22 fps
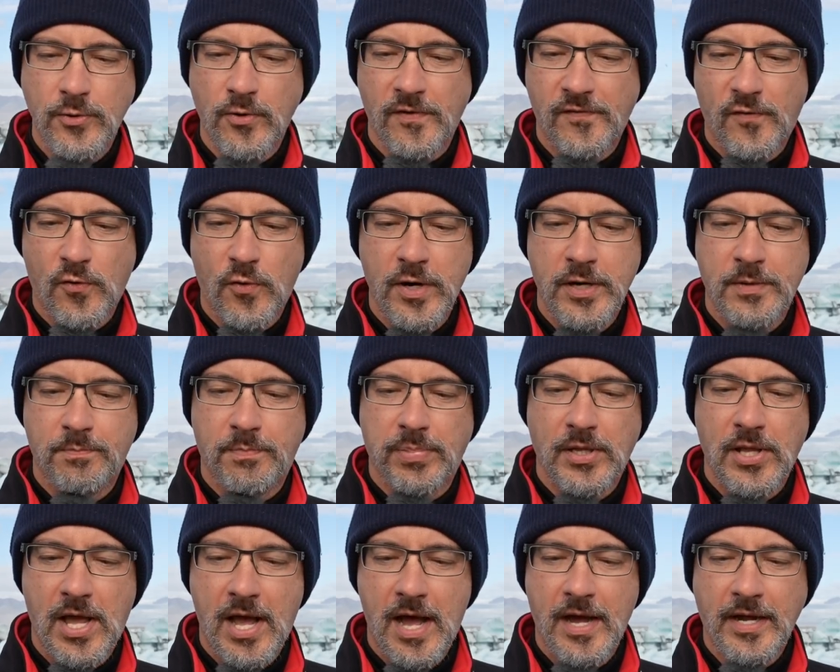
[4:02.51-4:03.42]
to avoid
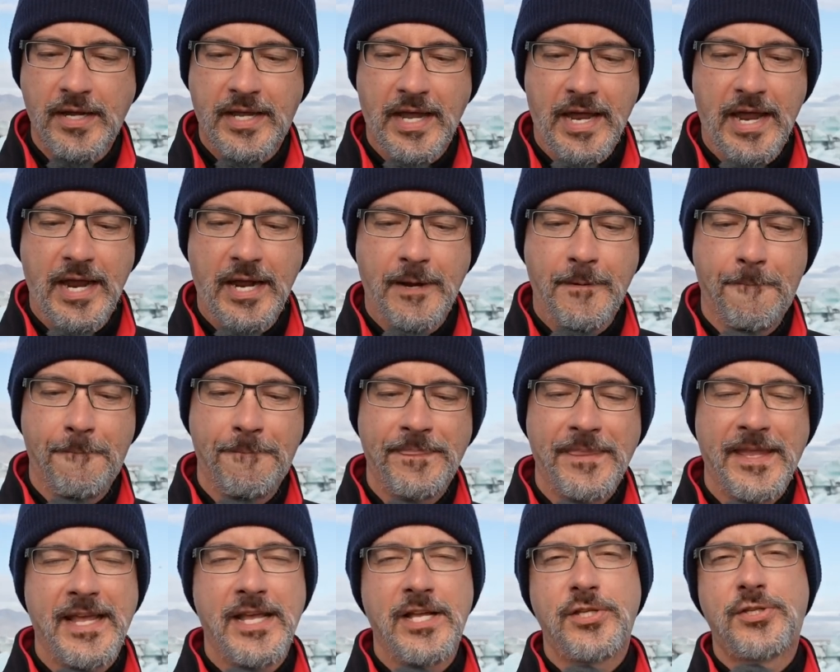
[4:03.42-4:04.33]
blocking,
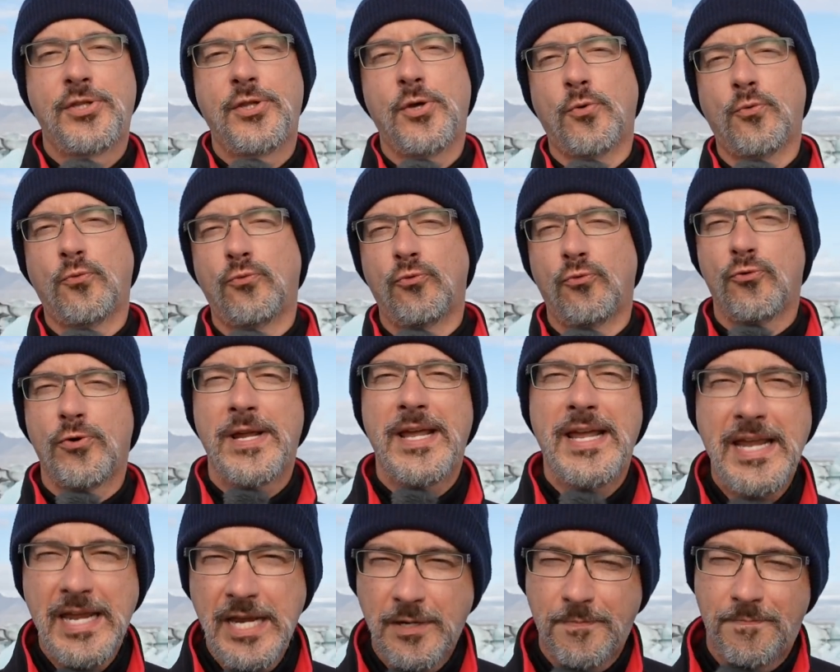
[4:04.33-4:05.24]
is the
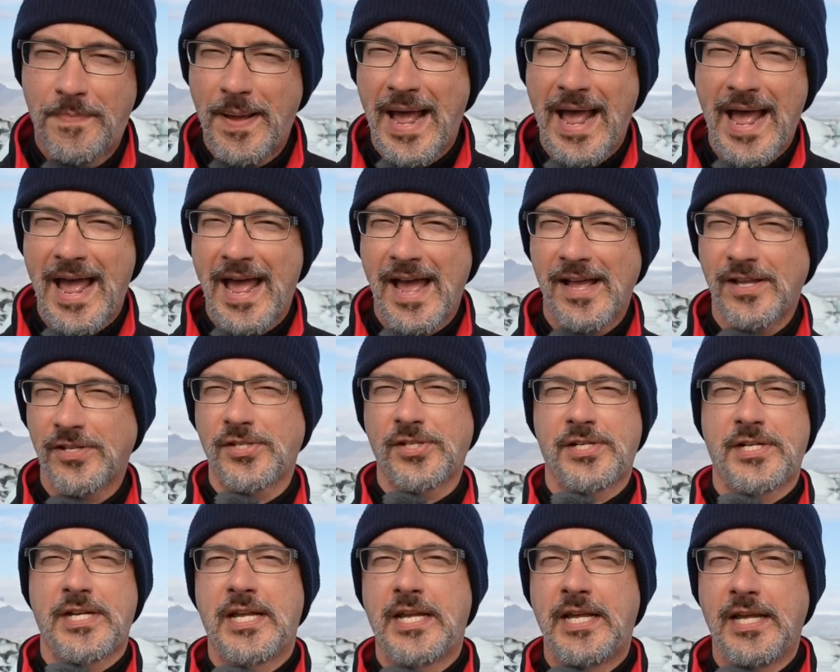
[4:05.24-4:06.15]

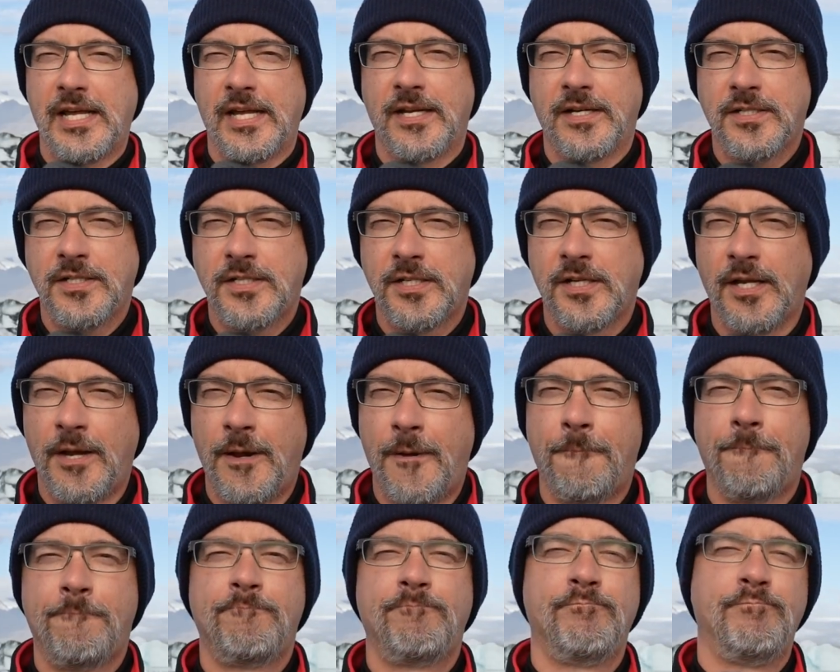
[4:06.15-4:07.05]
READPAST hint
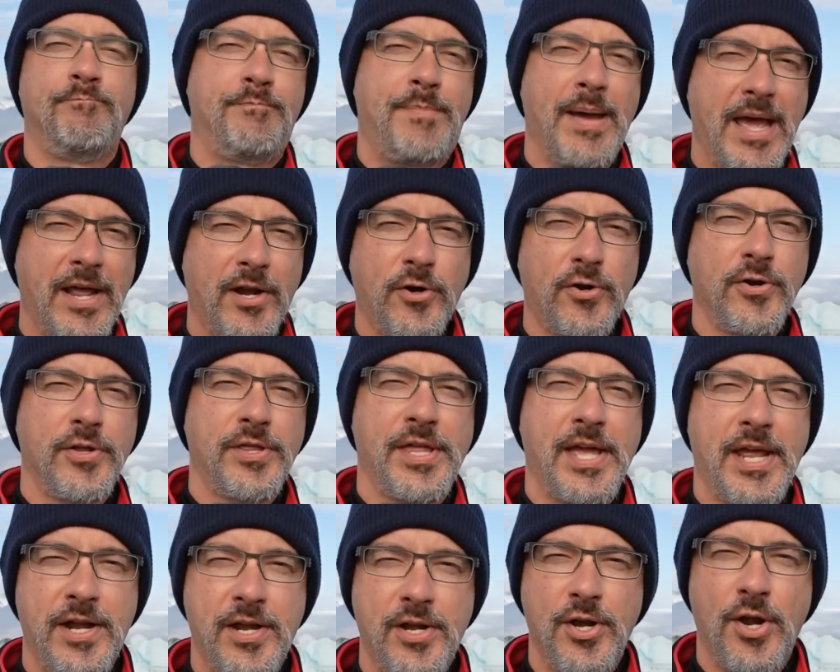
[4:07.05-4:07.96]
better
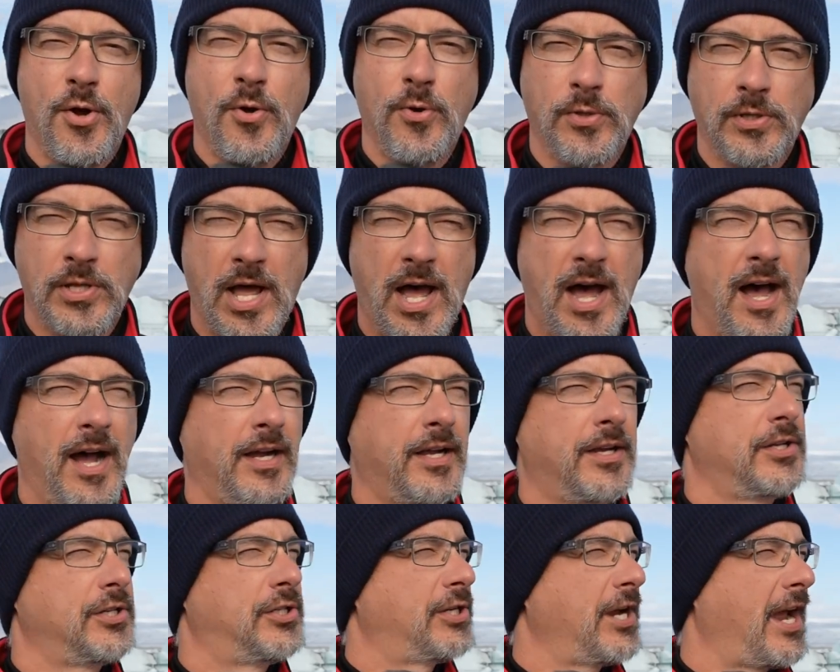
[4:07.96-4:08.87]
than
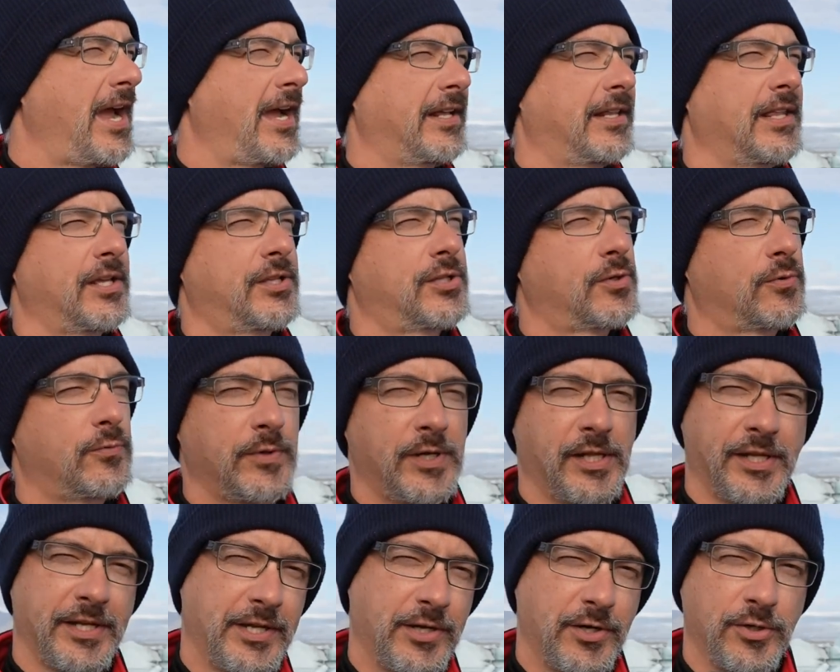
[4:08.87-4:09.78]
NOLOCK? Jag, that's a
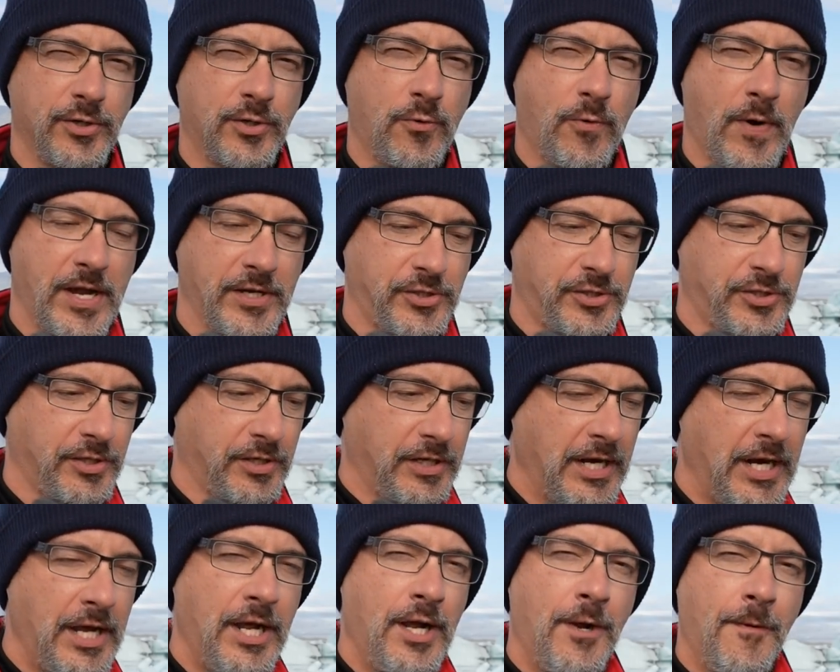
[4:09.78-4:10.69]
really good question.
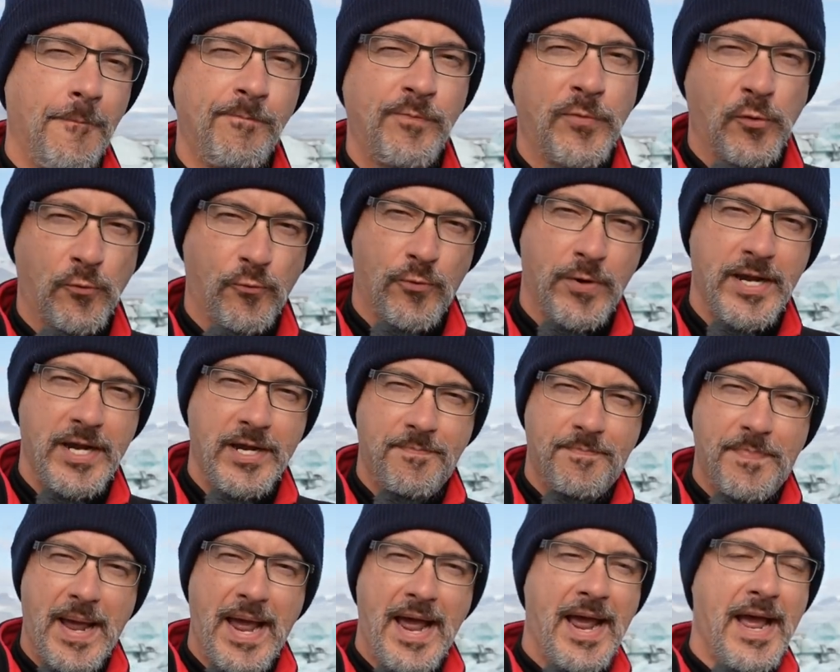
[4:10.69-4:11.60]

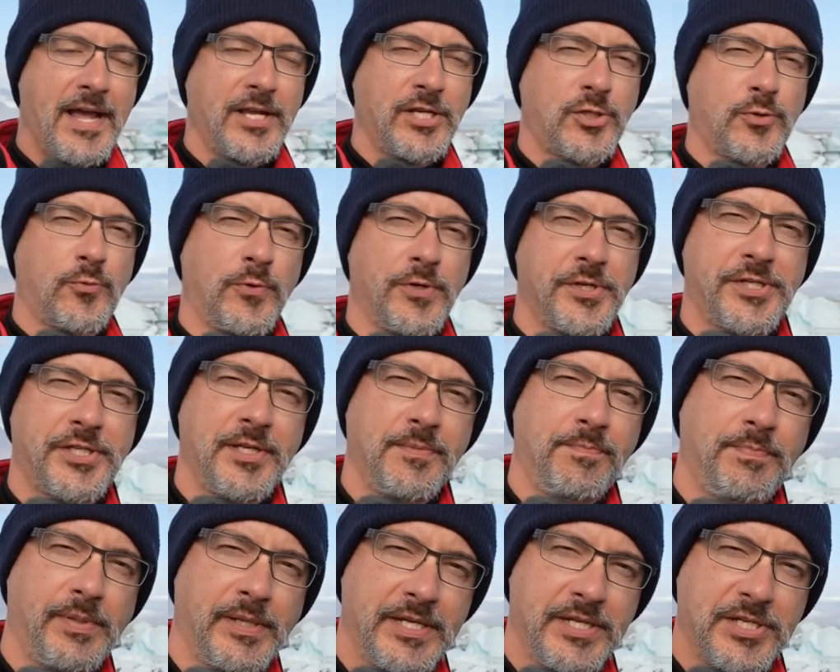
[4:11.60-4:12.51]
READPAST will
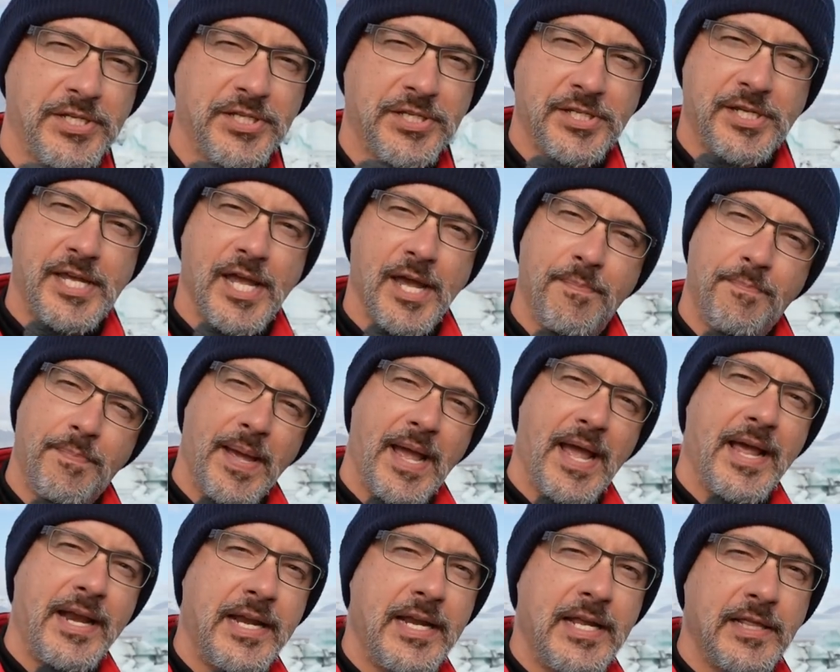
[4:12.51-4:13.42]
simply skip
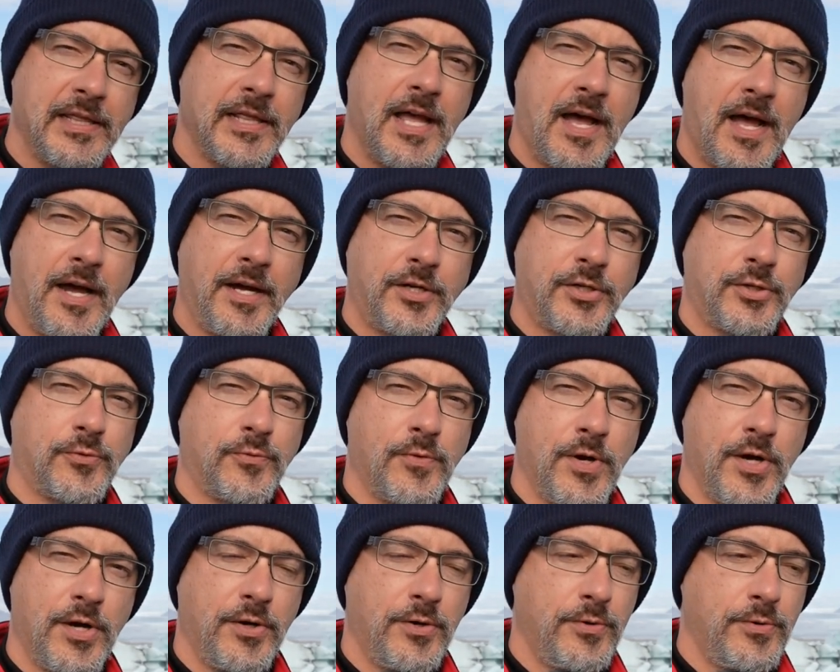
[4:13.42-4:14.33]
any locked
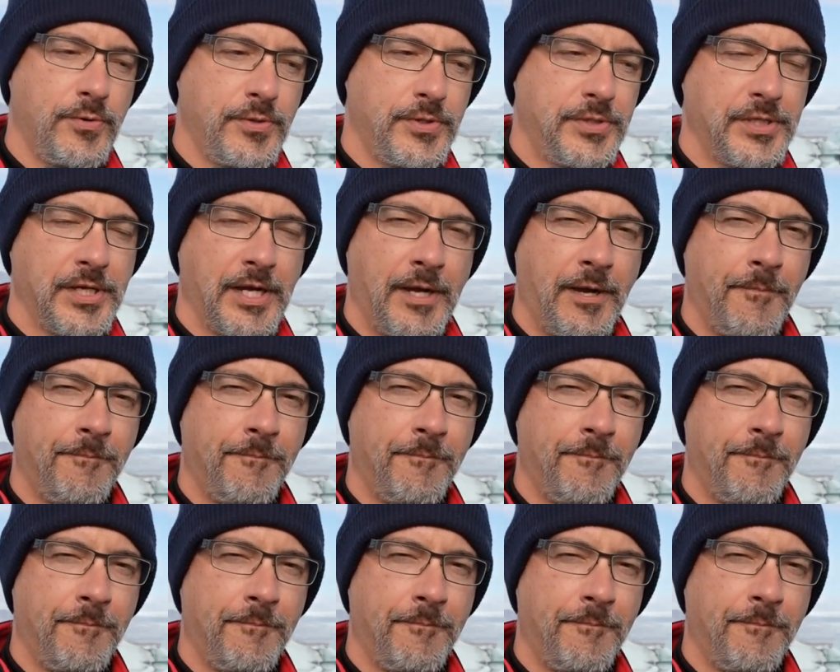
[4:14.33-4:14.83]
rows.